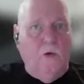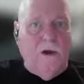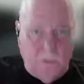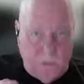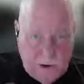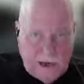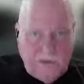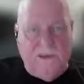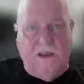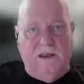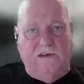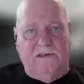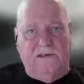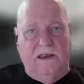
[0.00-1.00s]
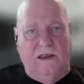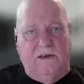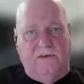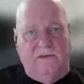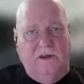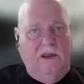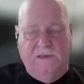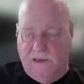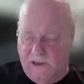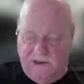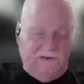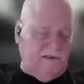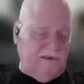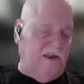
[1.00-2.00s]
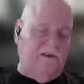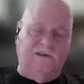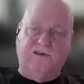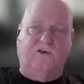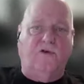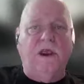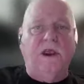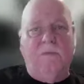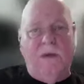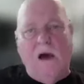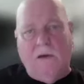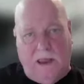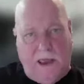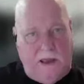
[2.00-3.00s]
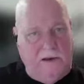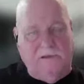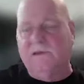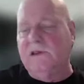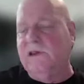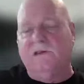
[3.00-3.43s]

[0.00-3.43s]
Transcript: We read these things. These things scream out at us.